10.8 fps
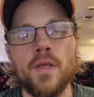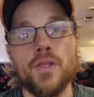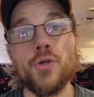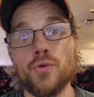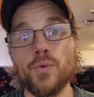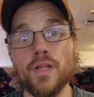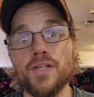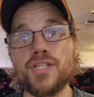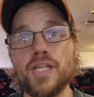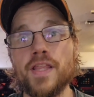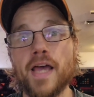You can really
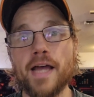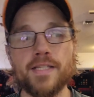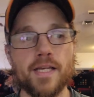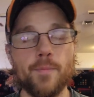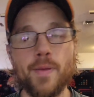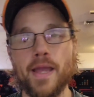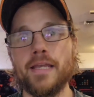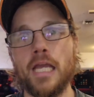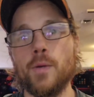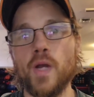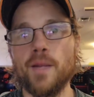see that
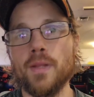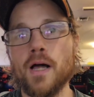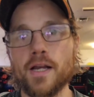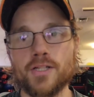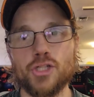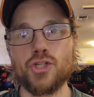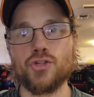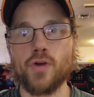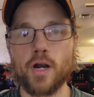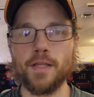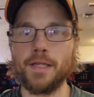pancake weight block just
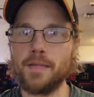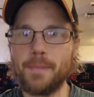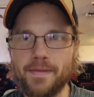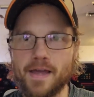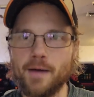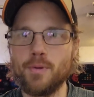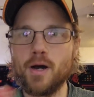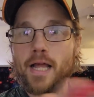struggling to make that ball